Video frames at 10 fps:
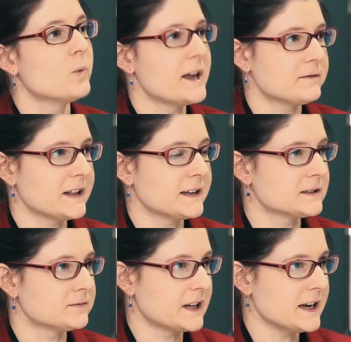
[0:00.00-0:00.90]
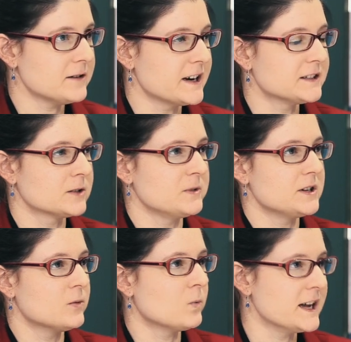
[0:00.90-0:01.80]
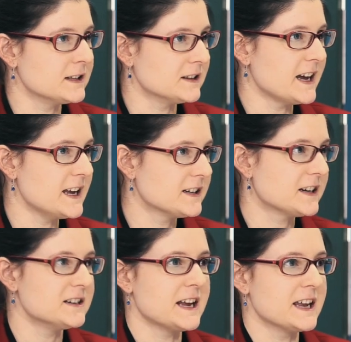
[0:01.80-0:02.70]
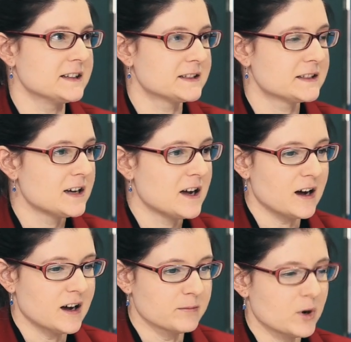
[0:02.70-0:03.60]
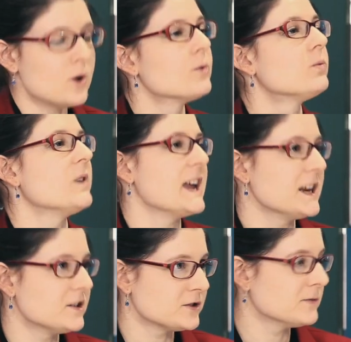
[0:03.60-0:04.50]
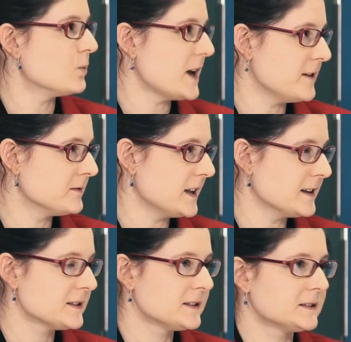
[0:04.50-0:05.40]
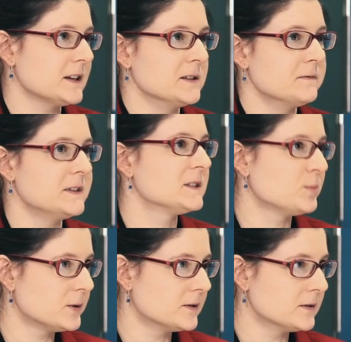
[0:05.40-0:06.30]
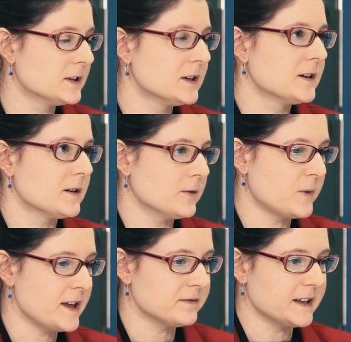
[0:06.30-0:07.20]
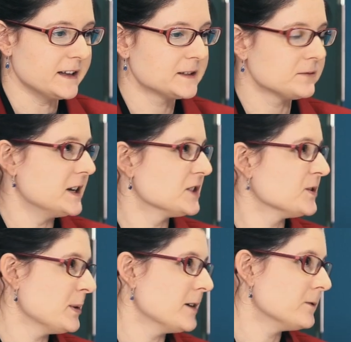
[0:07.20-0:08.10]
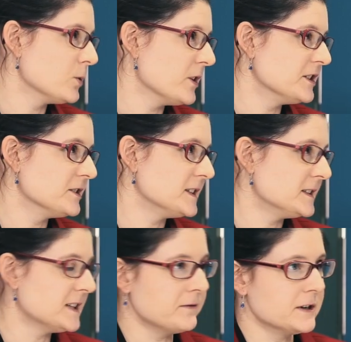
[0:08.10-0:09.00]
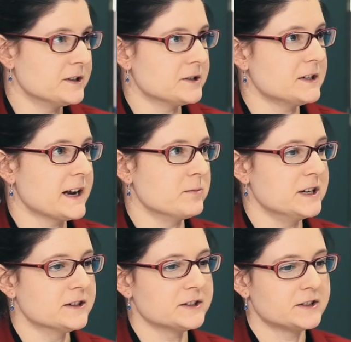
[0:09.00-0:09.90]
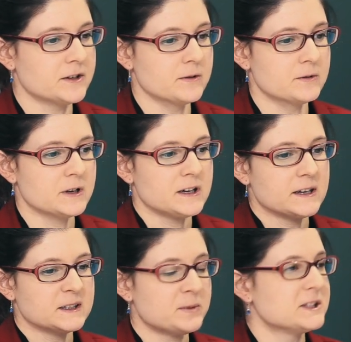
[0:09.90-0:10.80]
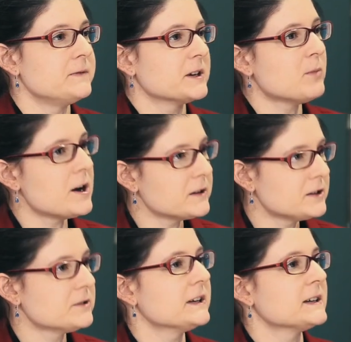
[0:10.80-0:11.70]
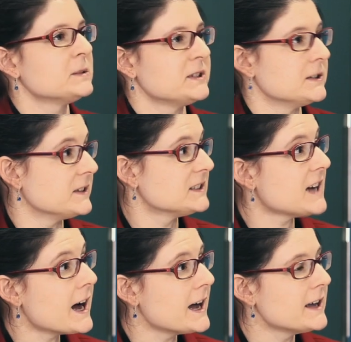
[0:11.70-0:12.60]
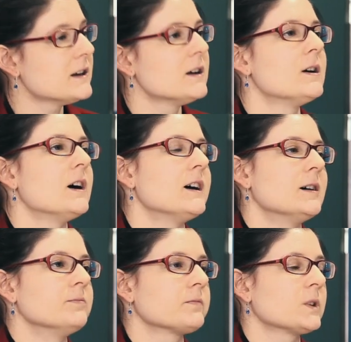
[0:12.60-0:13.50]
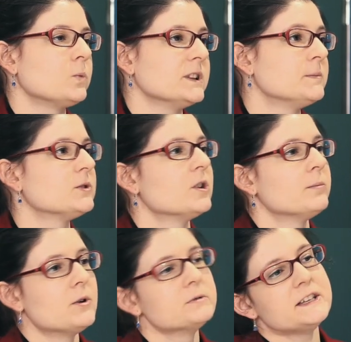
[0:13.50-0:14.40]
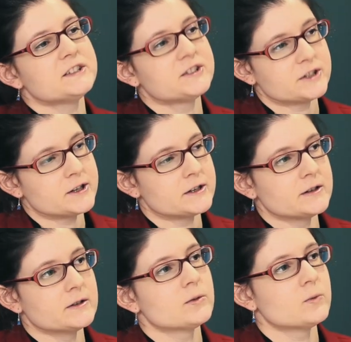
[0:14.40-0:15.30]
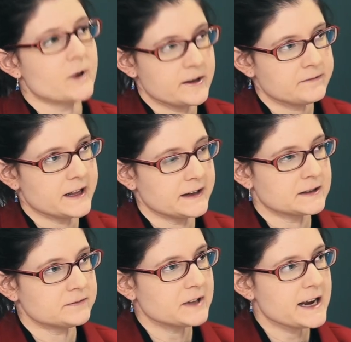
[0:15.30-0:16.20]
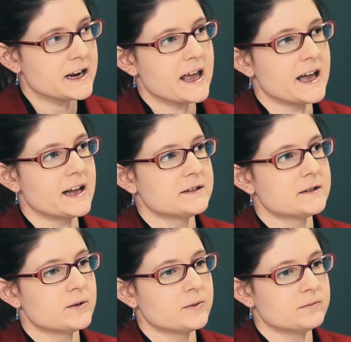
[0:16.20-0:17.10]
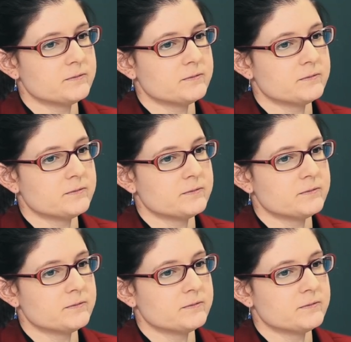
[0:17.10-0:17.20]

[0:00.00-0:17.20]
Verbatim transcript: wavelengths of light, right? So we know white light contains um, a whole range of wavelengths, and the visible uh, wavelengths range from about 400 to 700 nanometers. So specific molecule, like a specific dye, um, will absorb only certain wavelengths wavelengths of light, and the